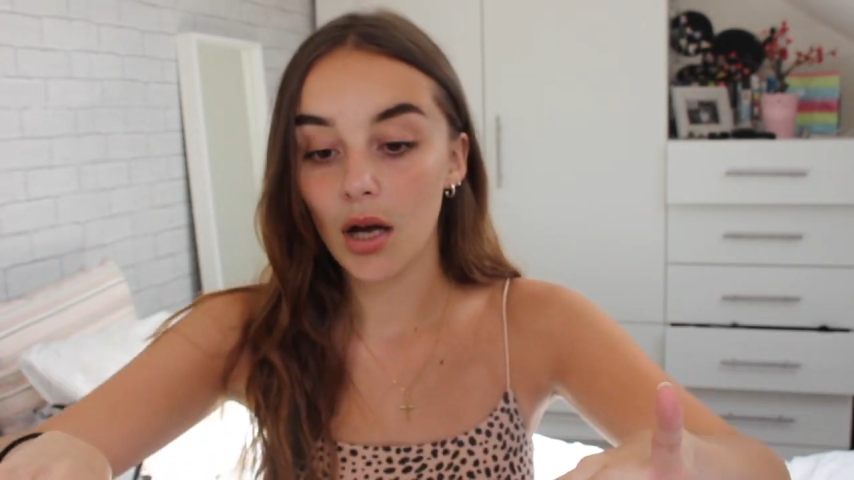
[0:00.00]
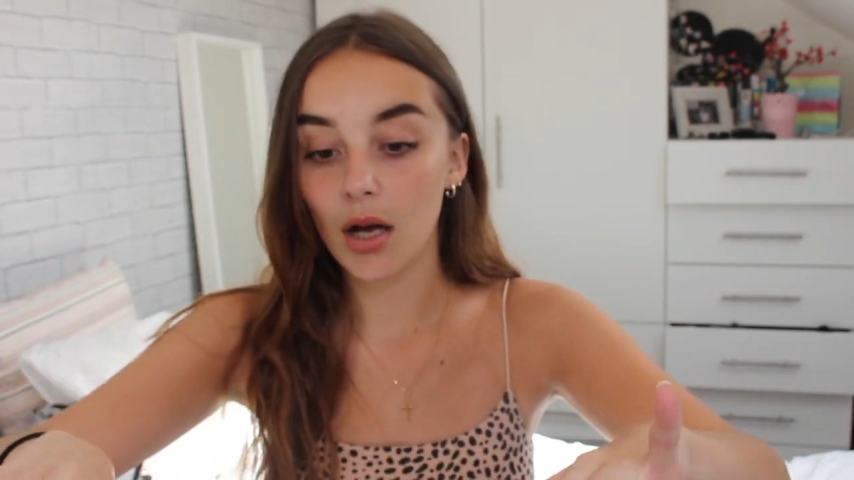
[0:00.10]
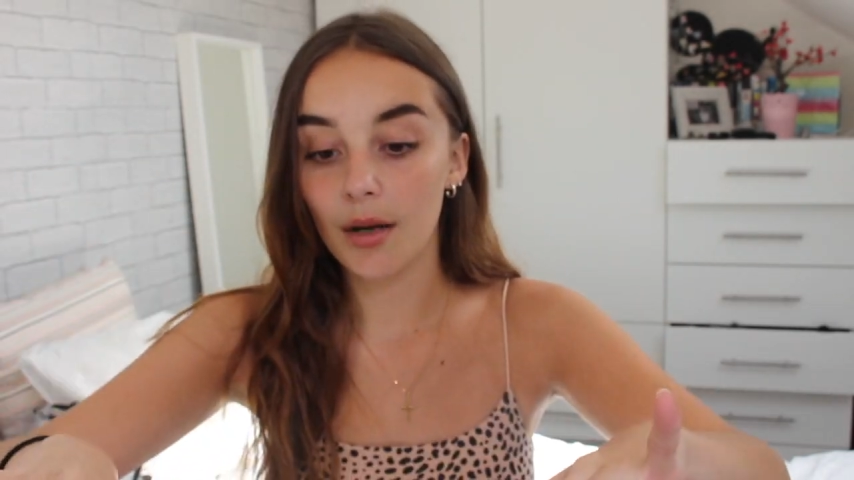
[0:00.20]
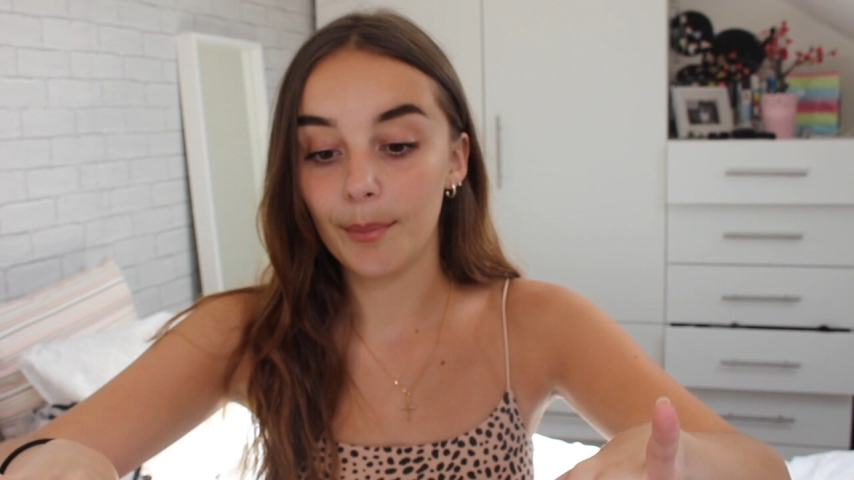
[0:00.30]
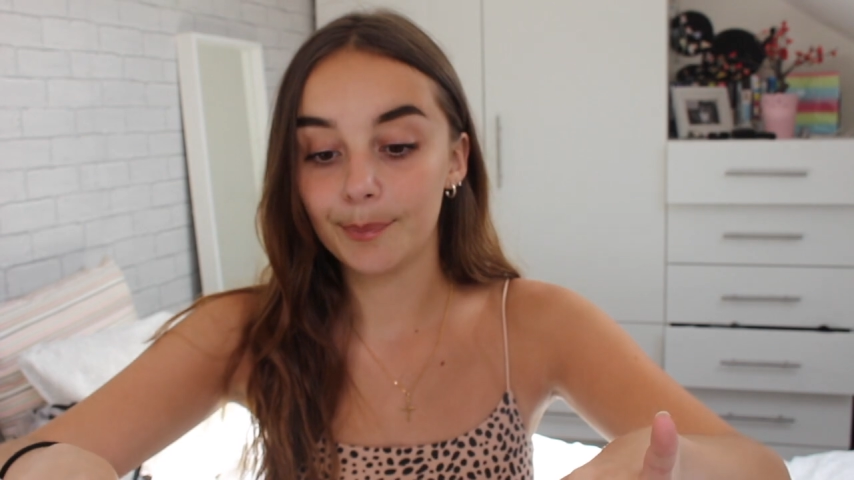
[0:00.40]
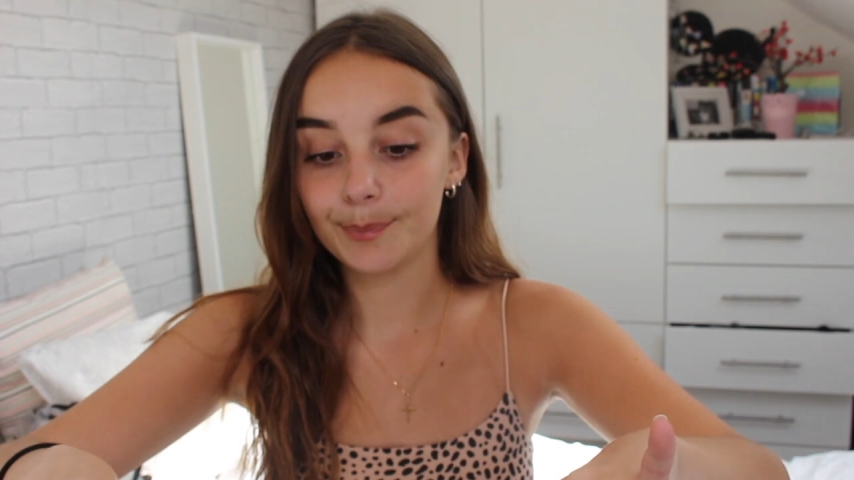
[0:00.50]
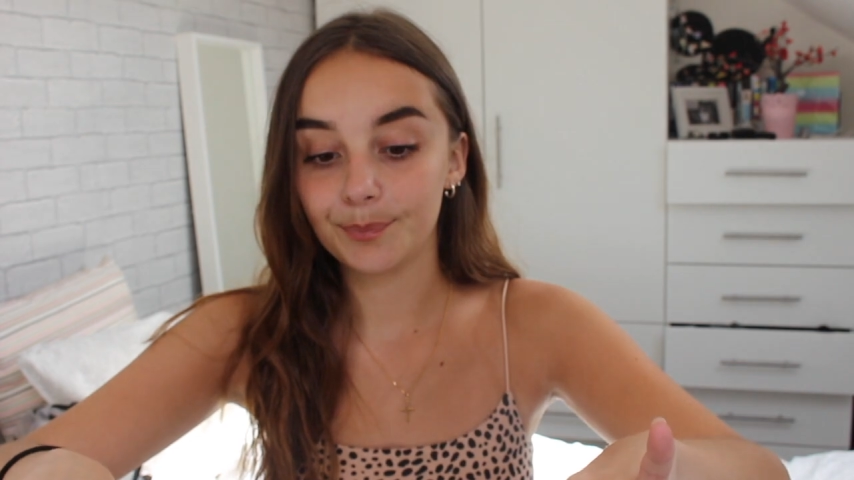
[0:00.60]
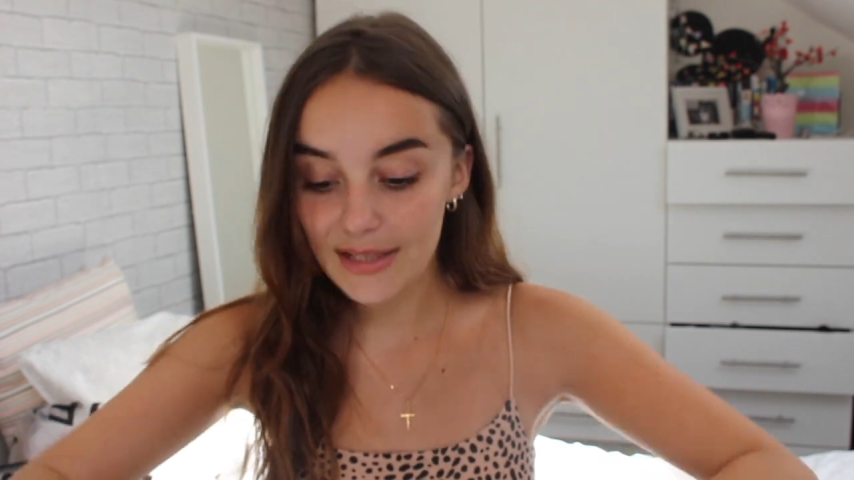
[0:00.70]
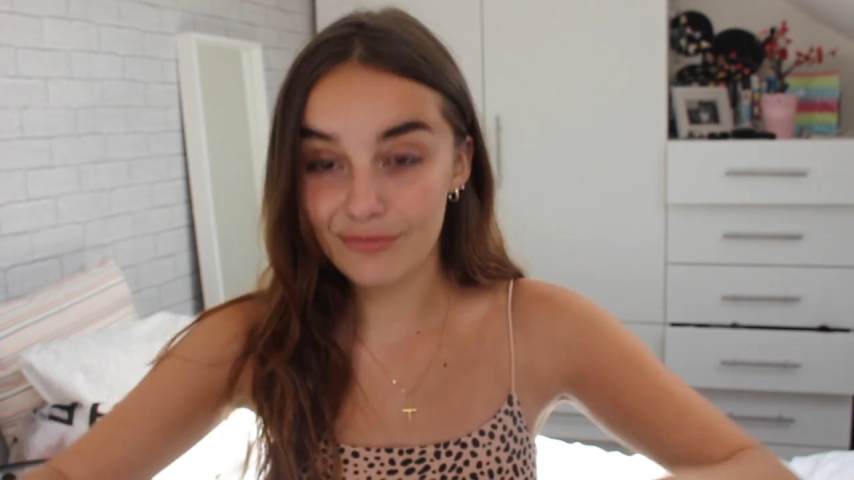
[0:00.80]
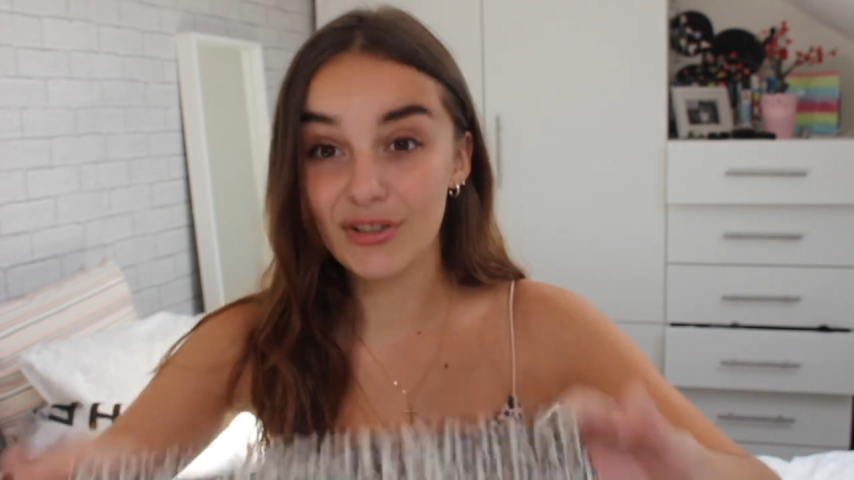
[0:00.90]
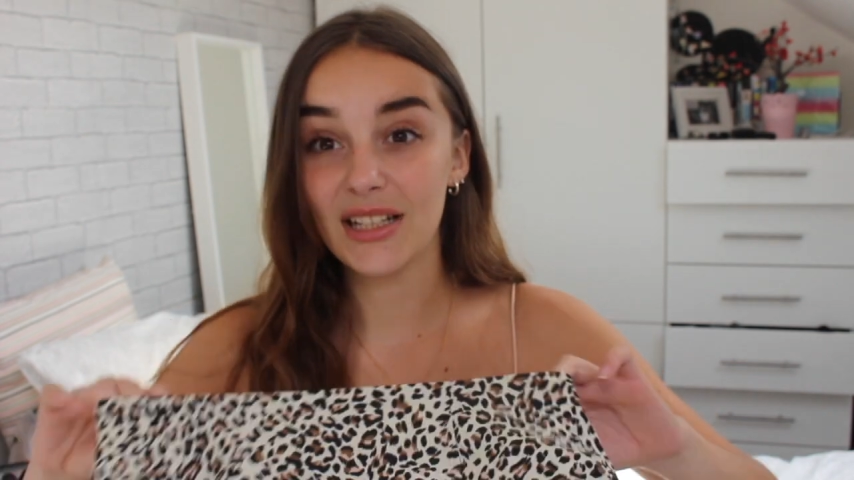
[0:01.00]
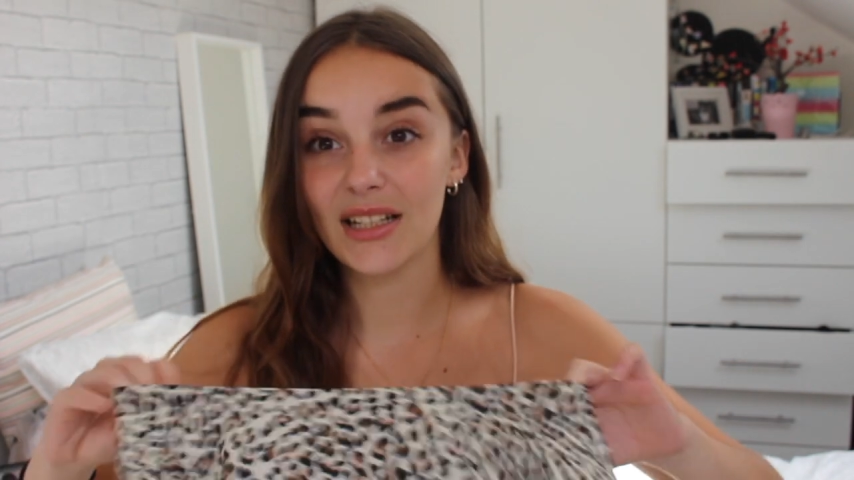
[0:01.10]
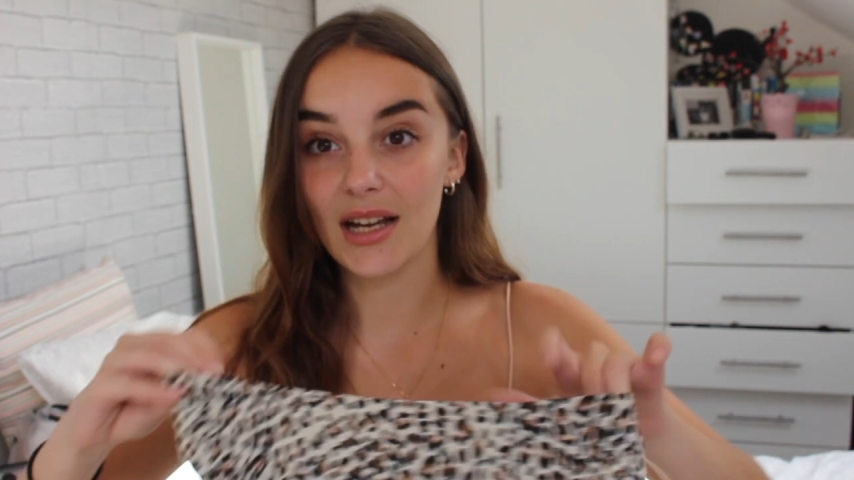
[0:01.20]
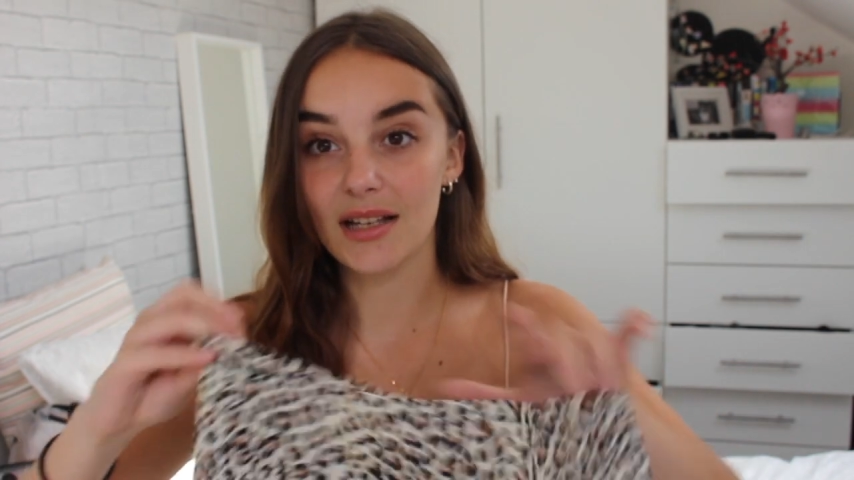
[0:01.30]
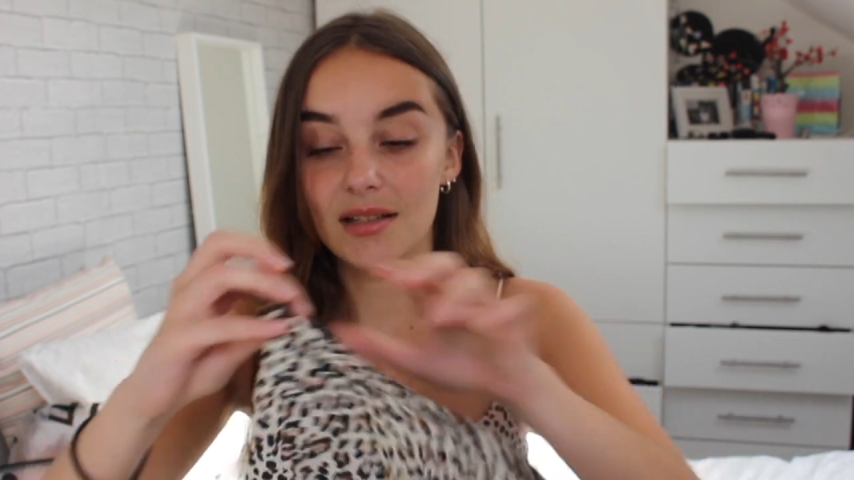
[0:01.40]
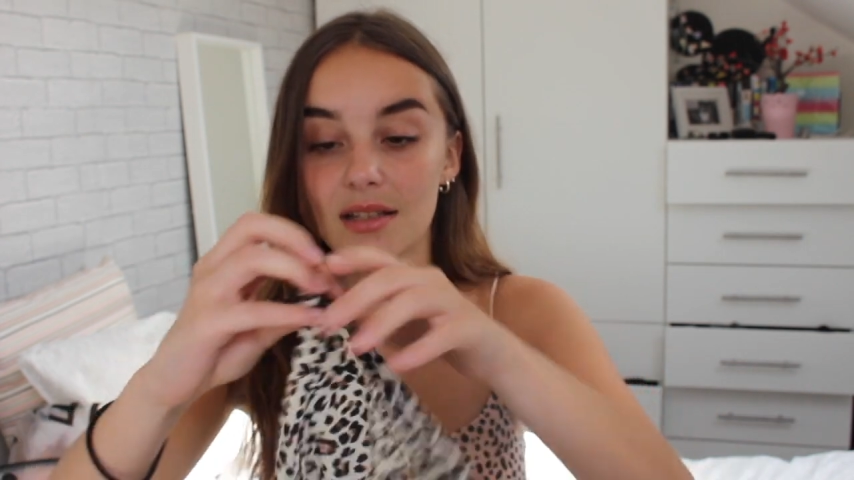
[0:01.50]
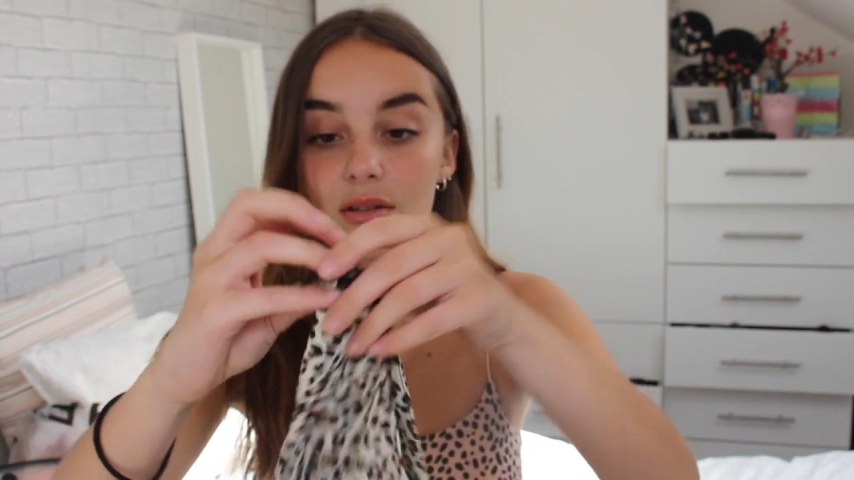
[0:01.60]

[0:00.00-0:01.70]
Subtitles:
It's really nice.